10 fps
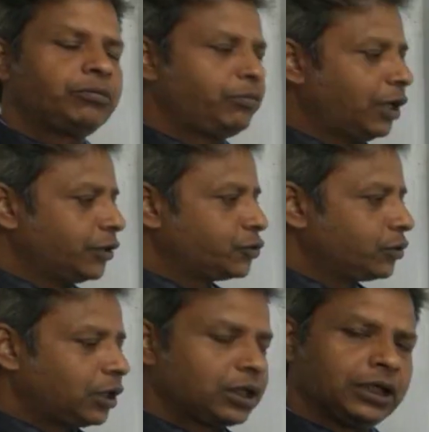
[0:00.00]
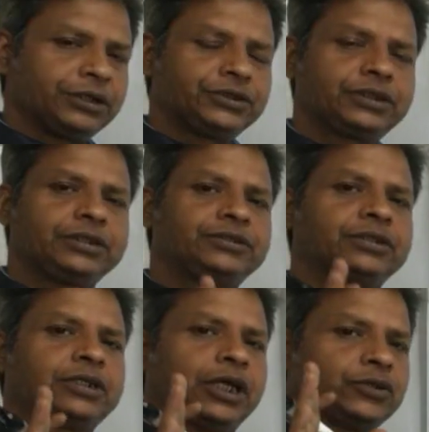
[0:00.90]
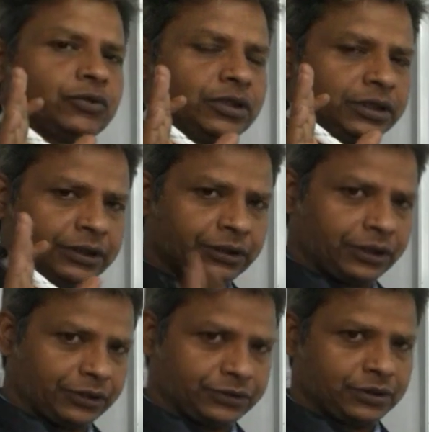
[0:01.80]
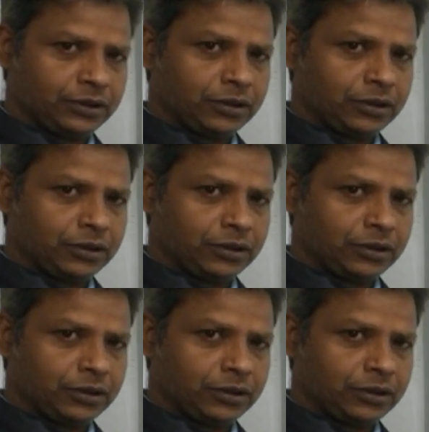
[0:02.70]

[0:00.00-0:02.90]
blood sugar conditions gradually increase.